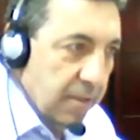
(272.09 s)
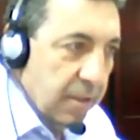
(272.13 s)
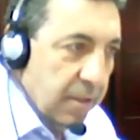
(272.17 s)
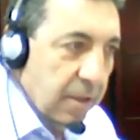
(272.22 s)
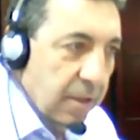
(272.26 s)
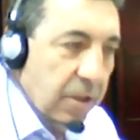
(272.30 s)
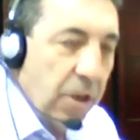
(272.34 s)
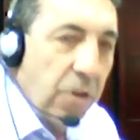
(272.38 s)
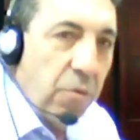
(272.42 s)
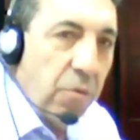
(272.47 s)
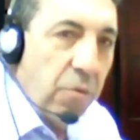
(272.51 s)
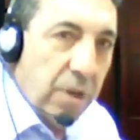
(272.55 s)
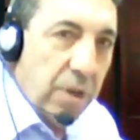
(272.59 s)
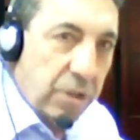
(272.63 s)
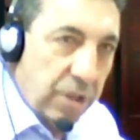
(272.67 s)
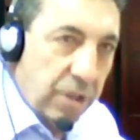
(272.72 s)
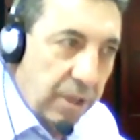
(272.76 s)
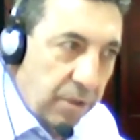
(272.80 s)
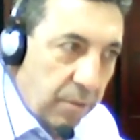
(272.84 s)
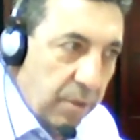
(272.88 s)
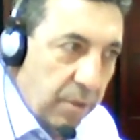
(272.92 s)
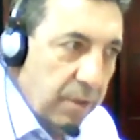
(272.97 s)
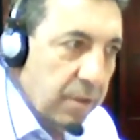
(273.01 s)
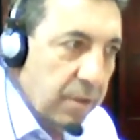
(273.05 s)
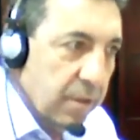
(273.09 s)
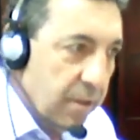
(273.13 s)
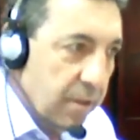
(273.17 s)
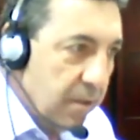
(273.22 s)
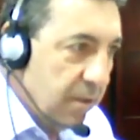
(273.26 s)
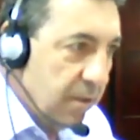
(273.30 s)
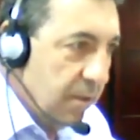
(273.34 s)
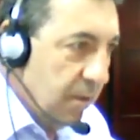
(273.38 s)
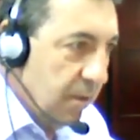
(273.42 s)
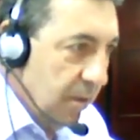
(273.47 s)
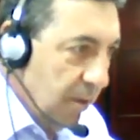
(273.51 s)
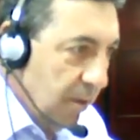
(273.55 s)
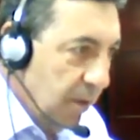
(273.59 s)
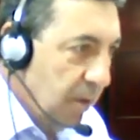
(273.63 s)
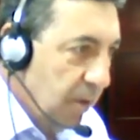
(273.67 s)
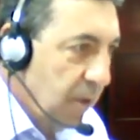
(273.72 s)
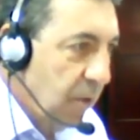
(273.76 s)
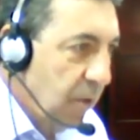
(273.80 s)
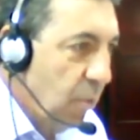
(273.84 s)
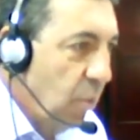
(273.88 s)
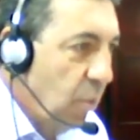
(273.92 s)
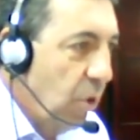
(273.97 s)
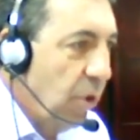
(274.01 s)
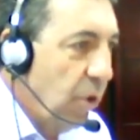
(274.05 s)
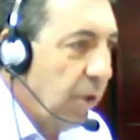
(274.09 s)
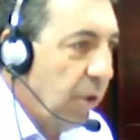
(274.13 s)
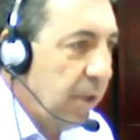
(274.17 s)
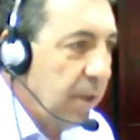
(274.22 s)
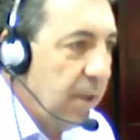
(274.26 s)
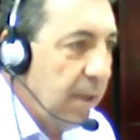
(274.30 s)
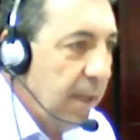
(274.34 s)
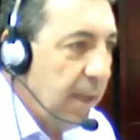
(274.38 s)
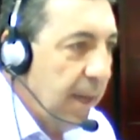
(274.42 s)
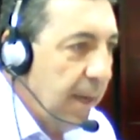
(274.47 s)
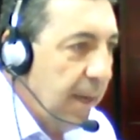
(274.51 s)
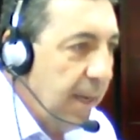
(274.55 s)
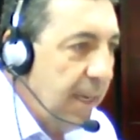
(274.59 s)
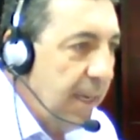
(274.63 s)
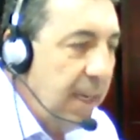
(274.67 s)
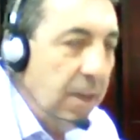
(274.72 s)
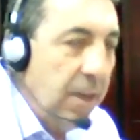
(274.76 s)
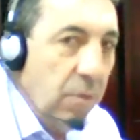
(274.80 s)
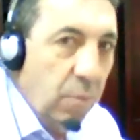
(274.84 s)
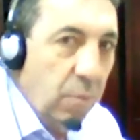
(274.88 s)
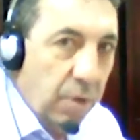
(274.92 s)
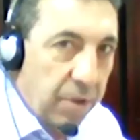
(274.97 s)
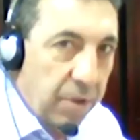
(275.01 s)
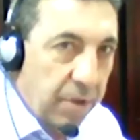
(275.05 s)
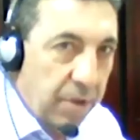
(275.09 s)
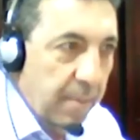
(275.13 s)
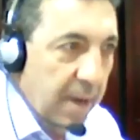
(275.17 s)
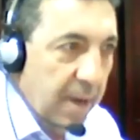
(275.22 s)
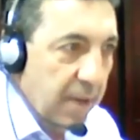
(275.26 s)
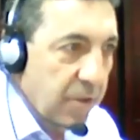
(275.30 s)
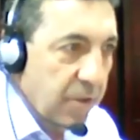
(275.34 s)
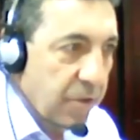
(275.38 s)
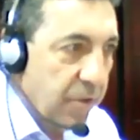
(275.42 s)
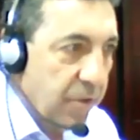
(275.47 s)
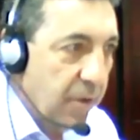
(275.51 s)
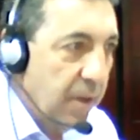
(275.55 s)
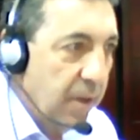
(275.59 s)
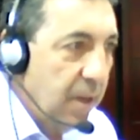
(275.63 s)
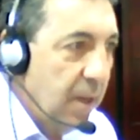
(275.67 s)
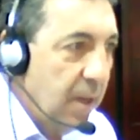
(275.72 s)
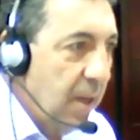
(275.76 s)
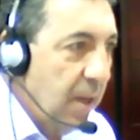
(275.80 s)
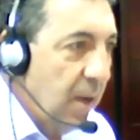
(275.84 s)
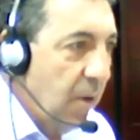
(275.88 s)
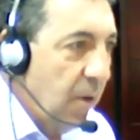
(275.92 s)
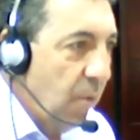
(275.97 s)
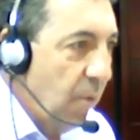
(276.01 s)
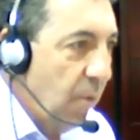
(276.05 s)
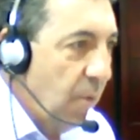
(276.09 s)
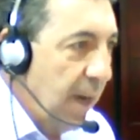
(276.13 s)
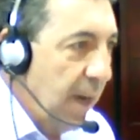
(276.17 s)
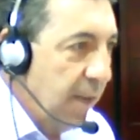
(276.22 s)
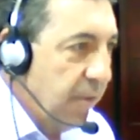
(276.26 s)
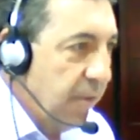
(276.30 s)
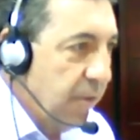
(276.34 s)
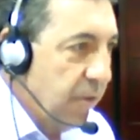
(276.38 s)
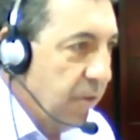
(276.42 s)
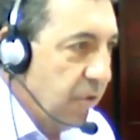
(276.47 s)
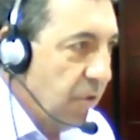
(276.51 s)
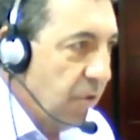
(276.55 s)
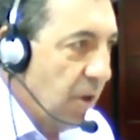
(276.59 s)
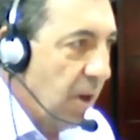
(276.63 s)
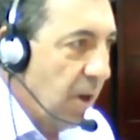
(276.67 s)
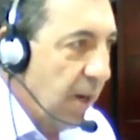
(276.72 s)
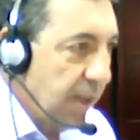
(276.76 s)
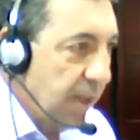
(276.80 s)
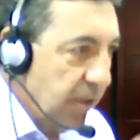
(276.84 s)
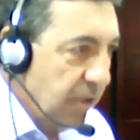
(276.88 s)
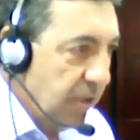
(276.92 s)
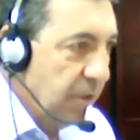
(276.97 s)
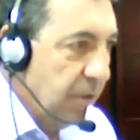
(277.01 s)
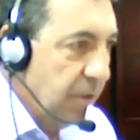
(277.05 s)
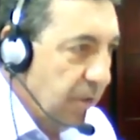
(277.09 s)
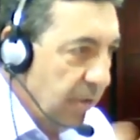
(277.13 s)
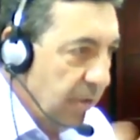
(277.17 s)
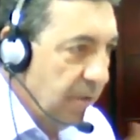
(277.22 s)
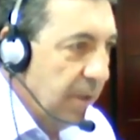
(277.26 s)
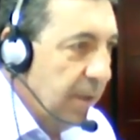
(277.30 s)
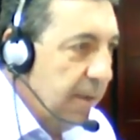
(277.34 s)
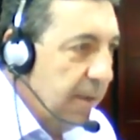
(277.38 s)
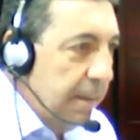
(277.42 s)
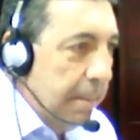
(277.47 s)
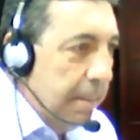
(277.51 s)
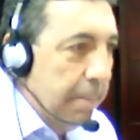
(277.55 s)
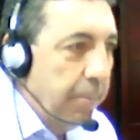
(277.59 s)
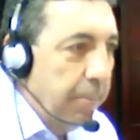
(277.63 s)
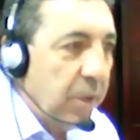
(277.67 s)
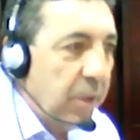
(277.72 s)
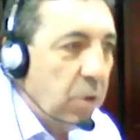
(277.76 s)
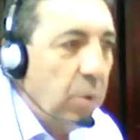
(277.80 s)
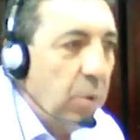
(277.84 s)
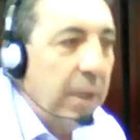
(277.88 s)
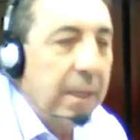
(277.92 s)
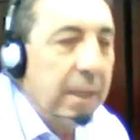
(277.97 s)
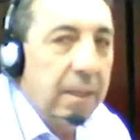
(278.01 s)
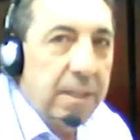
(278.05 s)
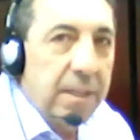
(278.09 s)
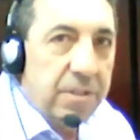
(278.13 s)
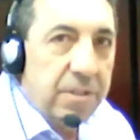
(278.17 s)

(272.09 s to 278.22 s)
So don't rush into it, just work in with the magistrate rather than trying to quickly